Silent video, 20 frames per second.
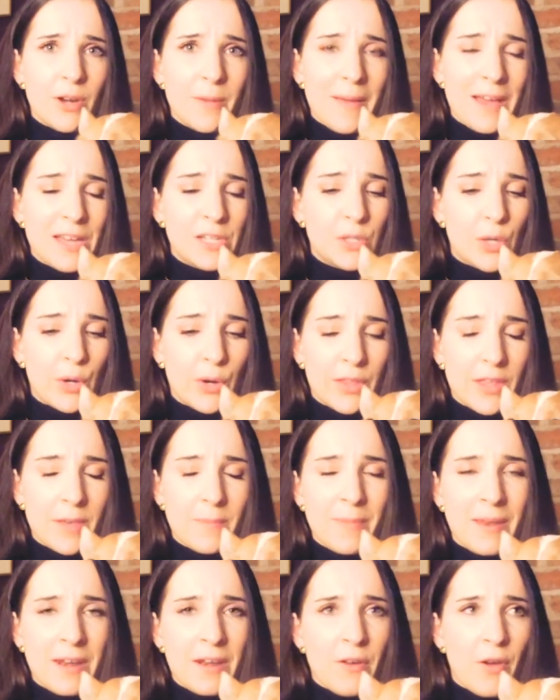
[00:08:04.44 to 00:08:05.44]
about a dog that had
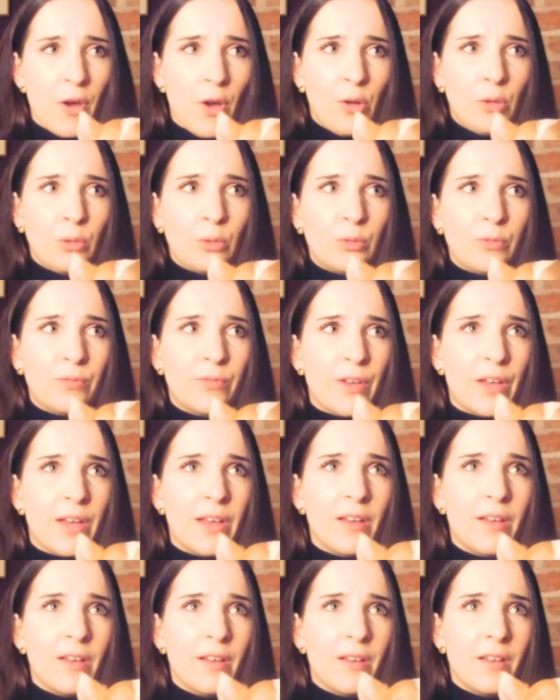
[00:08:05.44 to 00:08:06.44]
been in a hole
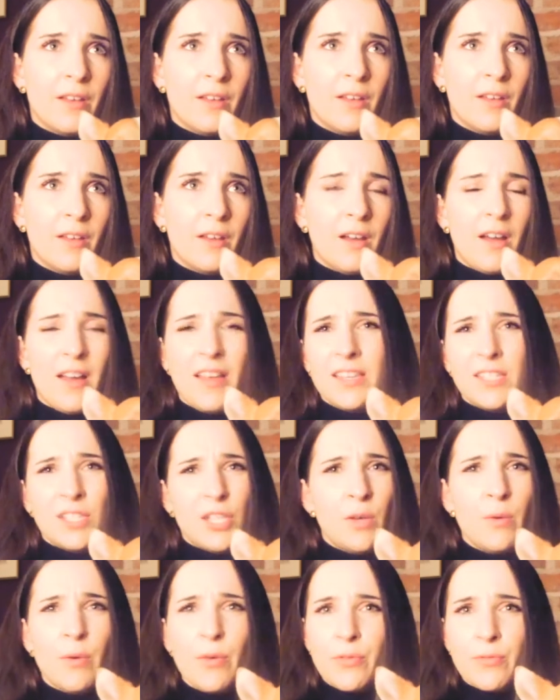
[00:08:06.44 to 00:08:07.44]
for
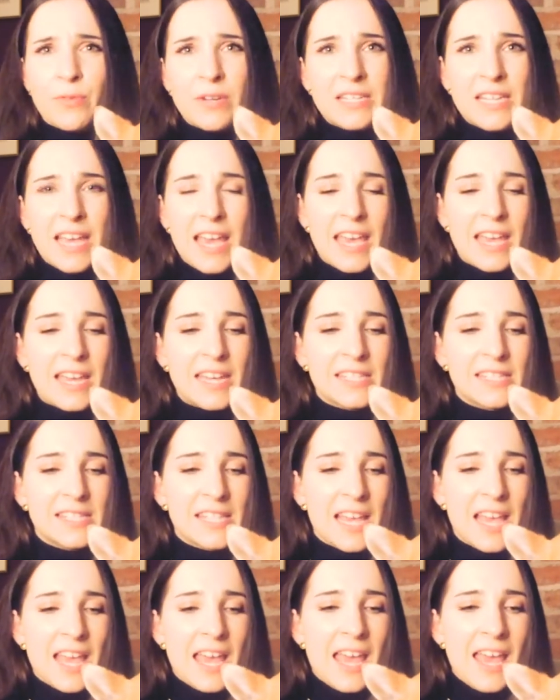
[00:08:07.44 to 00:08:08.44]
2 or 3 days,
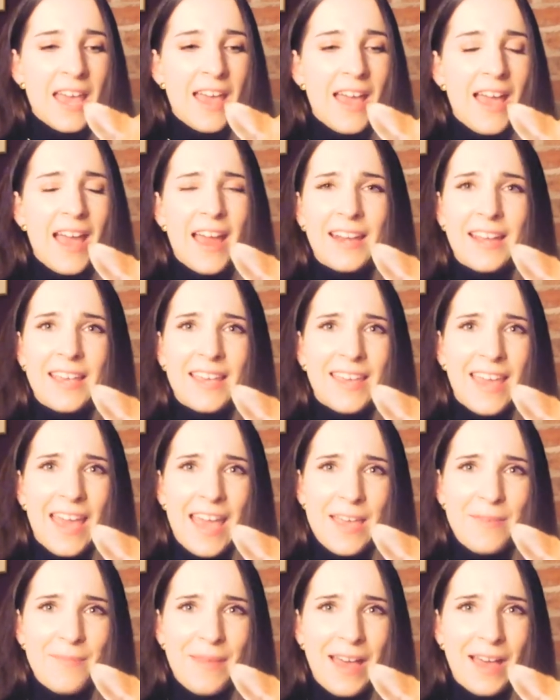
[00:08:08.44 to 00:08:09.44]
and it
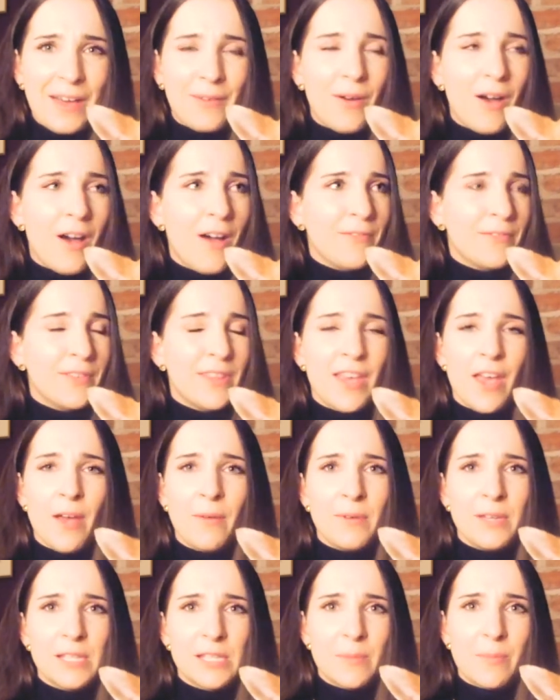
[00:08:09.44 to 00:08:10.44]
came out after the
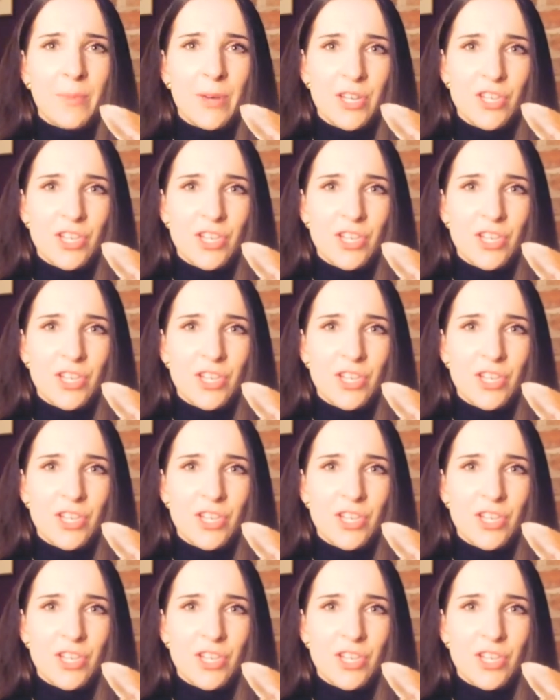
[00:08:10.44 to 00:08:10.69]
owners had put a